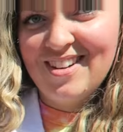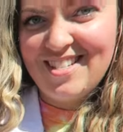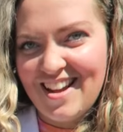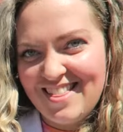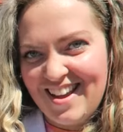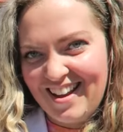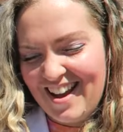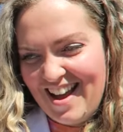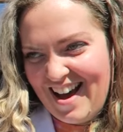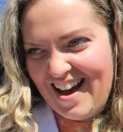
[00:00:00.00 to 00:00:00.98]
which I think
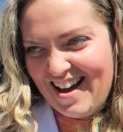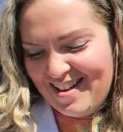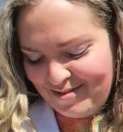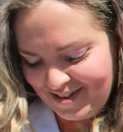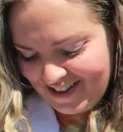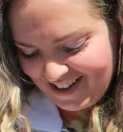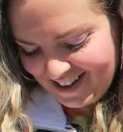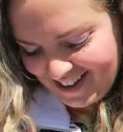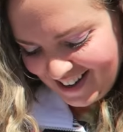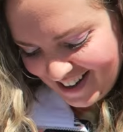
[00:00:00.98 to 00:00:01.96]
you're I putting have. it to
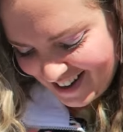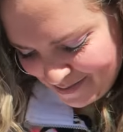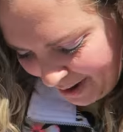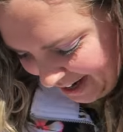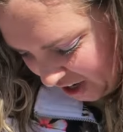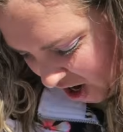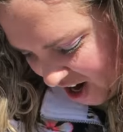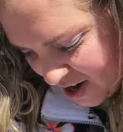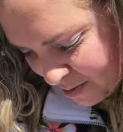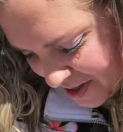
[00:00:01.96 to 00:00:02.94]
use my
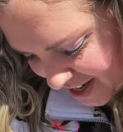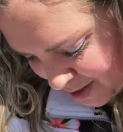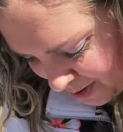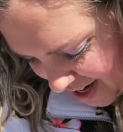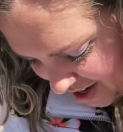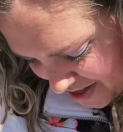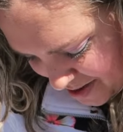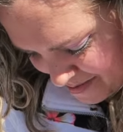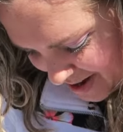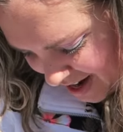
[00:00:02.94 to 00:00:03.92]
cart. Well, that's what I got
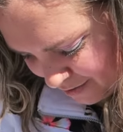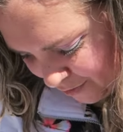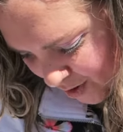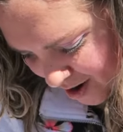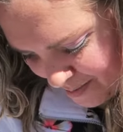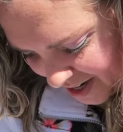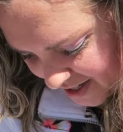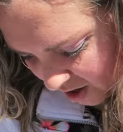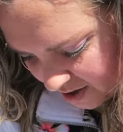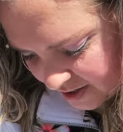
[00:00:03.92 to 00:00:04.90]
them made for
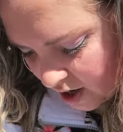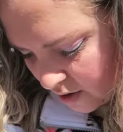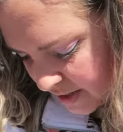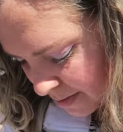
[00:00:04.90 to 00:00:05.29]
because also